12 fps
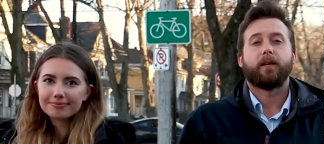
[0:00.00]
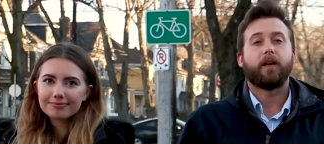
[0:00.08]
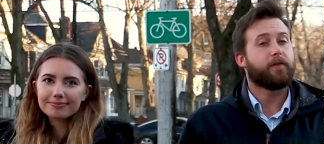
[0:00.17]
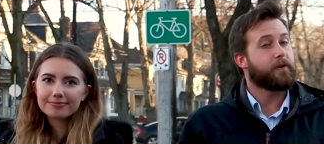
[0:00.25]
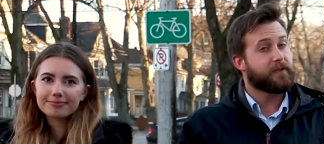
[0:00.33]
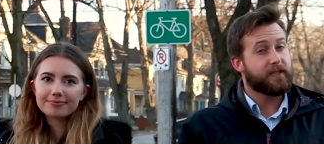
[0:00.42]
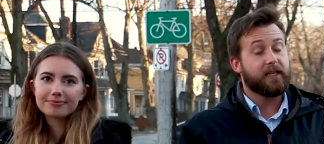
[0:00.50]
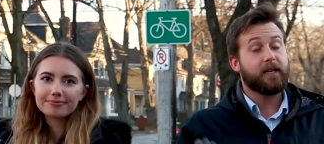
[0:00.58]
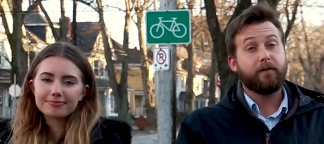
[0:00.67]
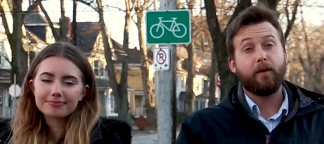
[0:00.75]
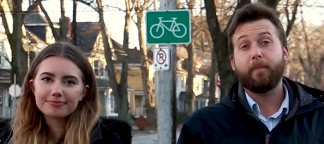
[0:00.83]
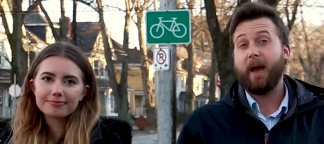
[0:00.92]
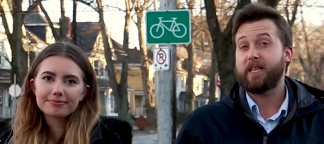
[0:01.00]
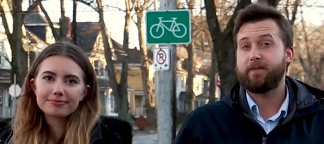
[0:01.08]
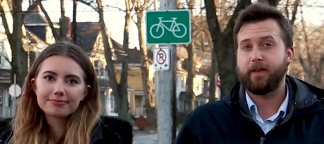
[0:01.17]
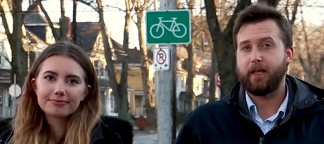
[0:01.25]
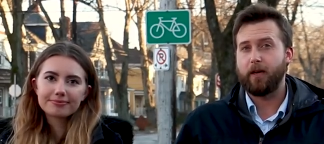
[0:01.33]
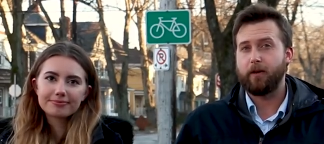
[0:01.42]
Speaker 1: If you've seen any of our past
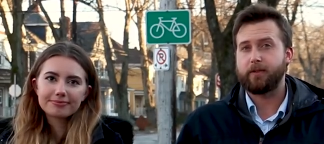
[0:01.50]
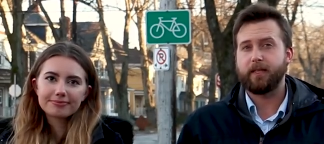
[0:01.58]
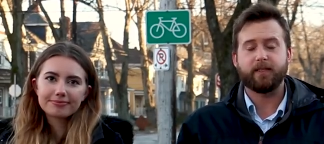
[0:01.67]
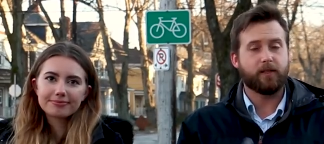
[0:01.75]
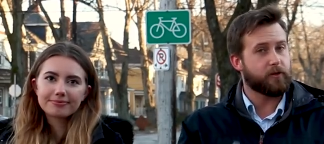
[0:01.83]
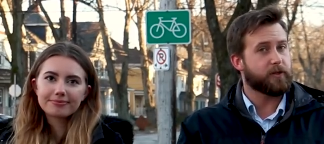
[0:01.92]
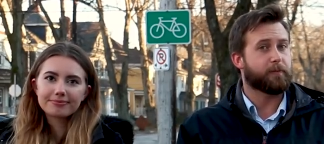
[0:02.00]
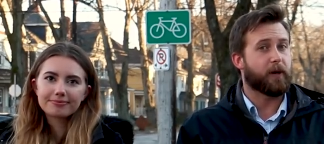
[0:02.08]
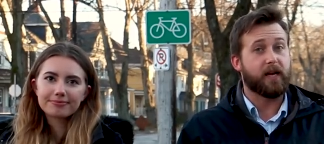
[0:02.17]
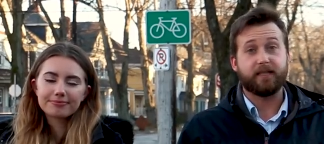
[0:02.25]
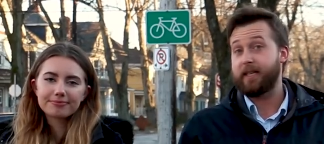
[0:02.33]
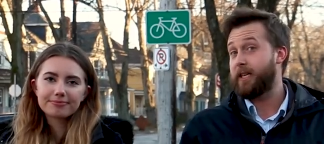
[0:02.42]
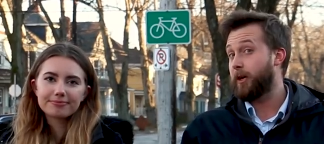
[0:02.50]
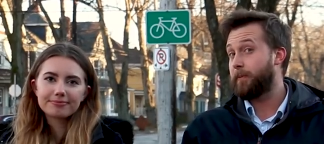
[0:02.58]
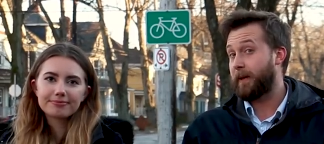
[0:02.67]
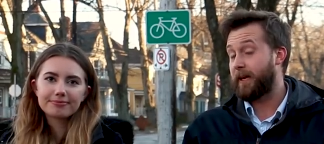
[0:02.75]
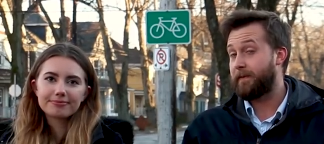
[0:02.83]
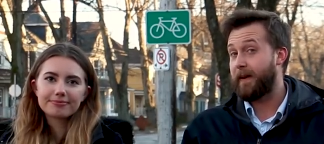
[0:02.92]
videos, it's no surprise that here at
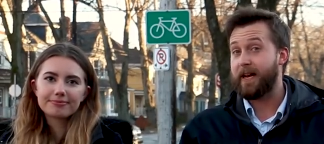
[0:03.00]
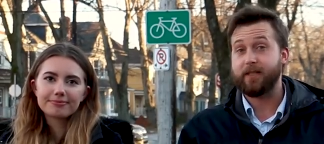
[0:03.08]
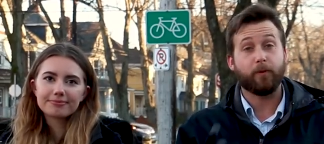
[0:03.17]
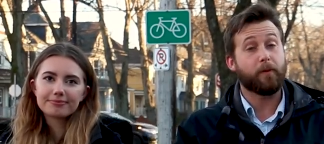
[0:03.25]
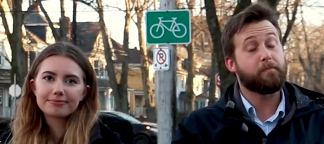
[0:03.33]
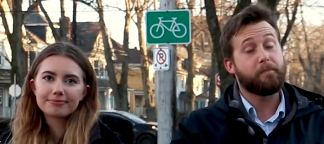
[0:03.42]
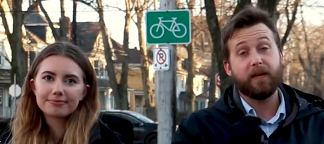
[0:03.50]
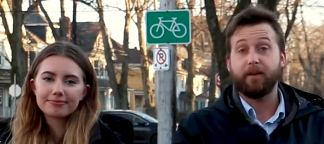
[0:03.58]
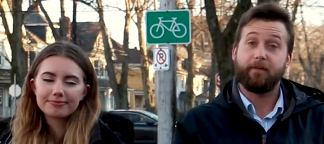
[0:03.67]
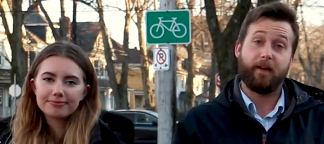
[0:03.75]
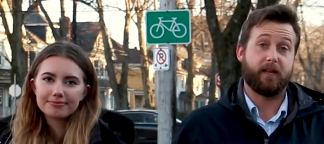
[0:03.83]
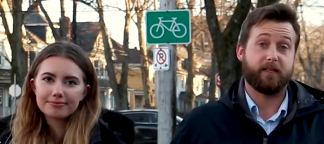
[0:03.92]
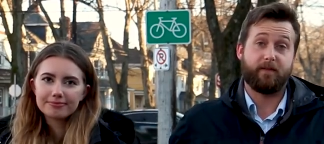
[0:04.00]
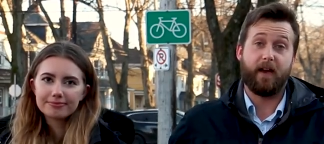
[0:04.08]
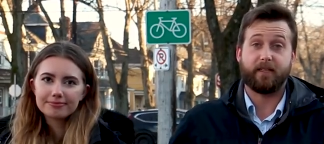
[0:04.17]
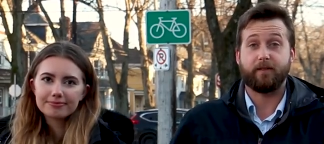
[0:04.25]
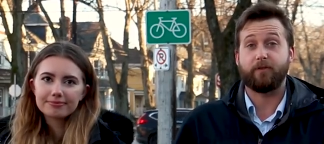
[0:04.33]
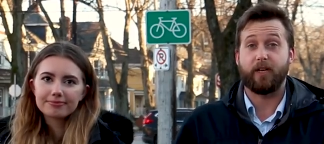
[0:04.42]
PLANifax, we're big fans of
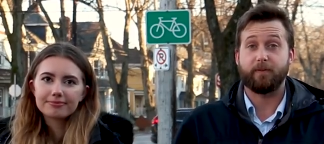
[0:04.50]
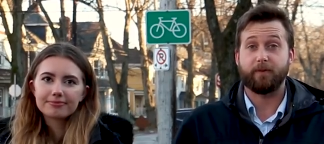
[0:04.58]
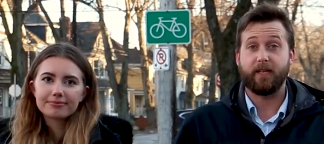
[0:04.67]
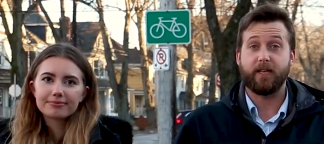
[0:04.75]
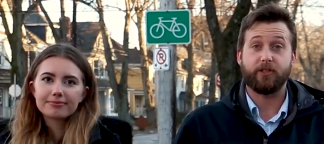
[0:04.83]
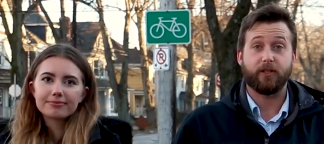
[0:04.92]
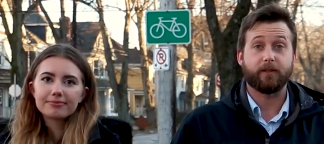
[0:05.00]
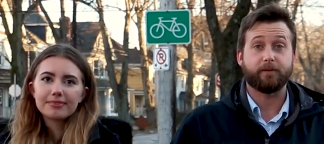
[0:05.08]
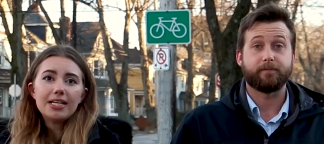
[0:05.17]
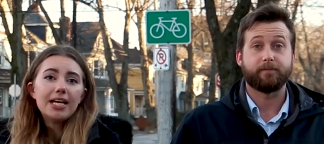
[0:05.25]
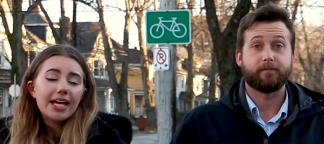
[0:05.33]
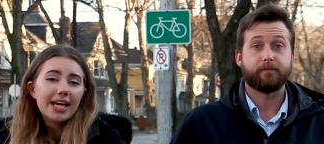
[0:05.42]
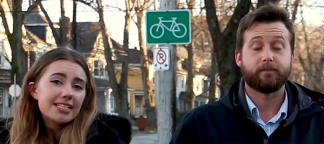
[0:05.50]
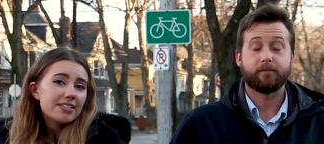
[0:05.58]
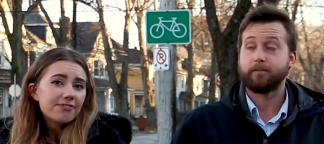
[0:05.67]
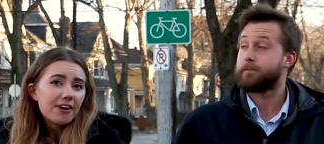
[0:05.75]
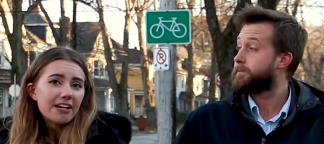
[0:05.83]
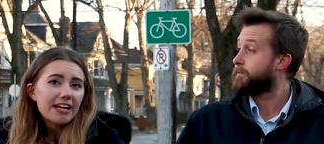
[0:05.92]
active transportation.
Speaker 2: It's
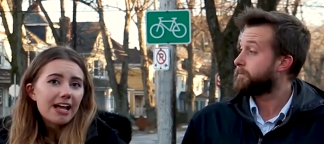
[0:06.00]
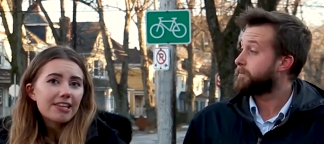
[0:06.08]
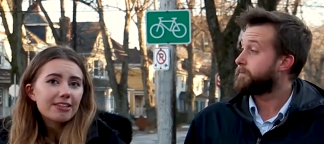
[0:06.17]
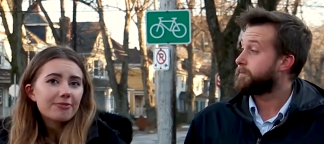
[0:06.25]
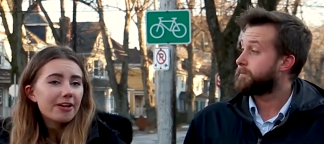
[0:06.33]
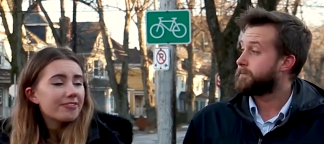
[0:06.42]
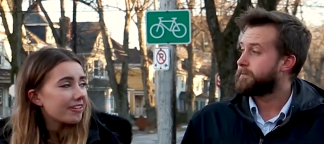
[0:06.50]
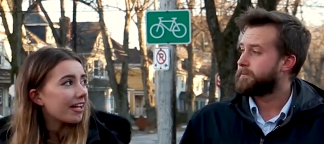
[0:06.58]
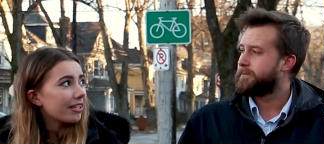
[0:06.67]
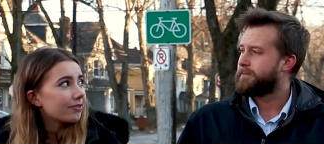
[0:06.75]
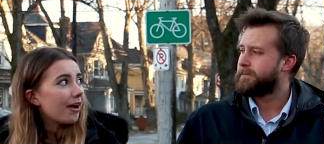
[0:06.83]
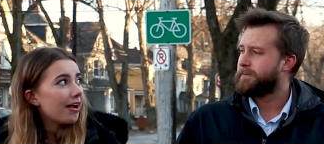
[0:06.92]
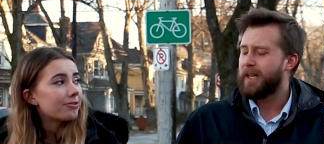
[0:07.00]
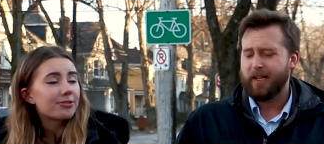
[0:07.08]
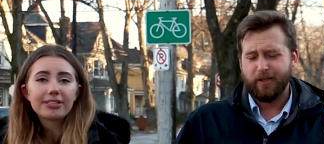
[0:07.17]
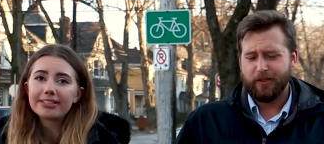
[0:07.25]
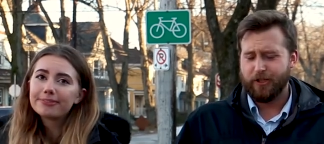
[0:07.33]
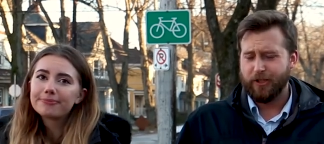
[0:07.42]
a fun and healthy way of getting around.
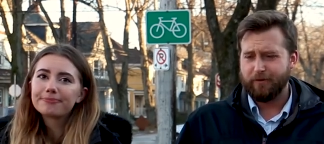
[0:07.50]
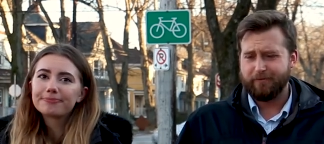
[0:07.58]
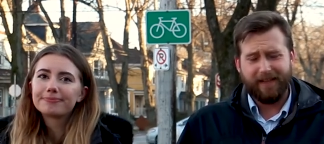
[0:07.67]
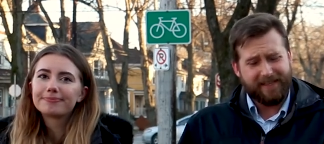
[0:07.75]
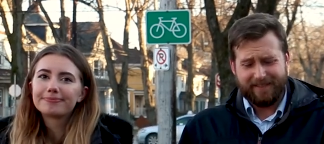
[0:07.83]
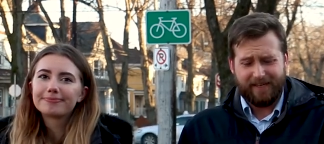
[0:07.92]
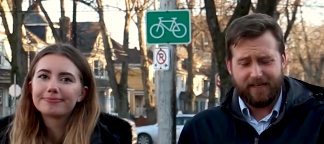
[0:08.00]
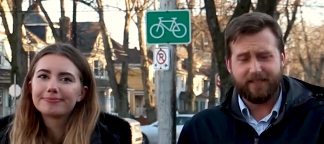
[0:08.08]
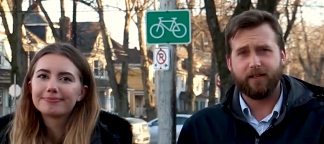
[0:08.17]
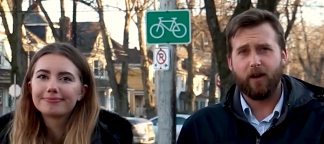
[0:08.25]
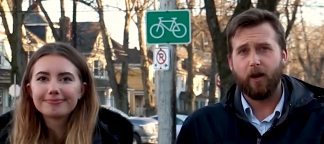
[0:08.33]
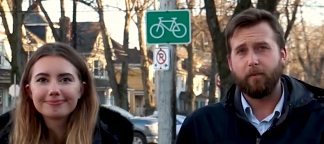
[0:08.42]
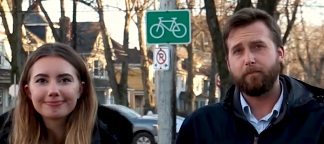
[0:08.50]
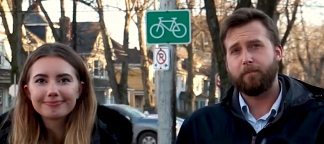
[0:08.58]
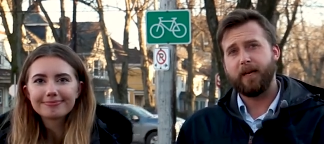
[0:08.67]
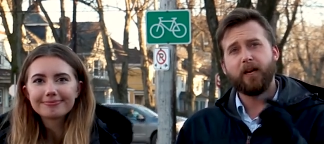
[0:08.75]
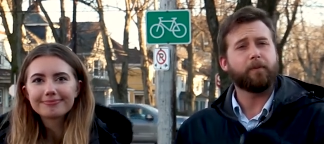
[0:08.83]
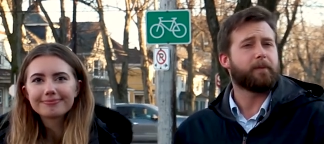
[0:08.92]
Speaker 1: Sure, that's nice and all,
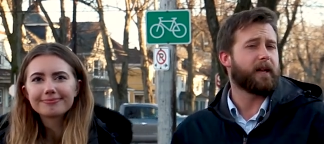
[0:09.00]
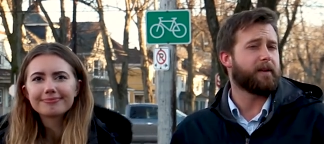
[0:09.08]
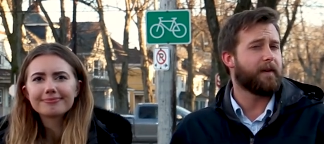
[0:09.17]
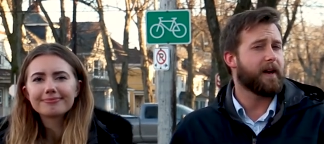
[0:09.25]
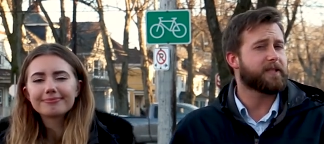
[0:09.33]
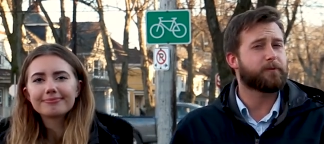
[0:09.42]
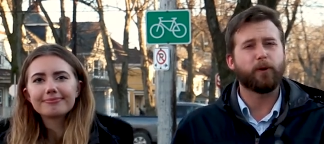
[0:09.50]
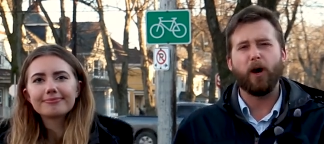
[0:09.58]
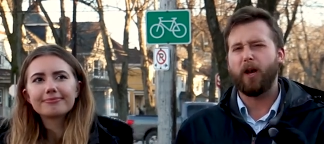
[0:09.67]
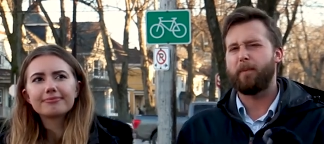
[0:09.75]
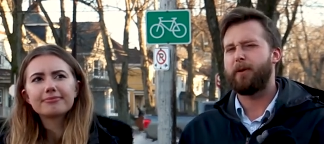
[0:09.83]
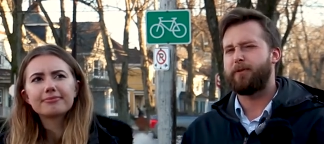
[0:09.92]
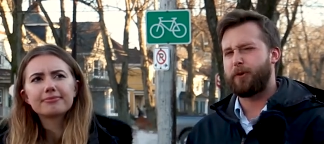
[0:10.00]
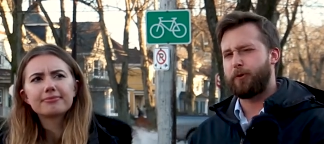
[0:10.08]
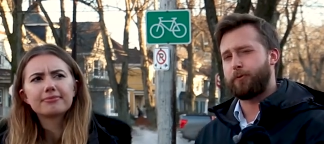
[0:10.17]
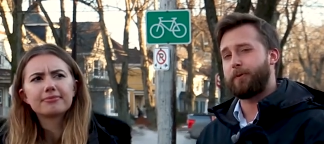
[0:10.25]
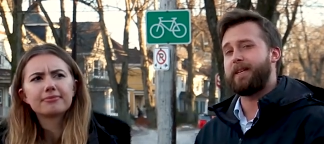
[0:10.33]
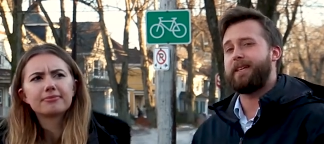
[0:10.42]
but here at PLANifax, we're all about the
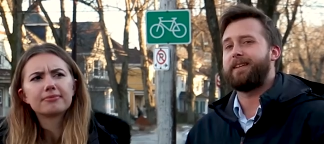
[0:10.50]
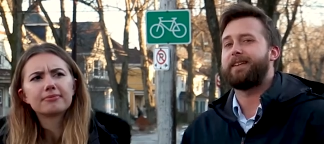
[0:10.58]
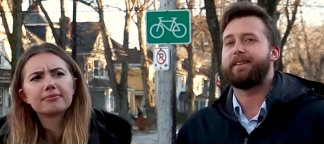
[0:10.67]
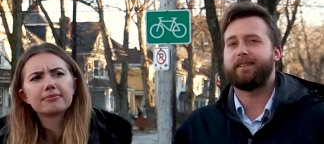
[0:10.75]
green.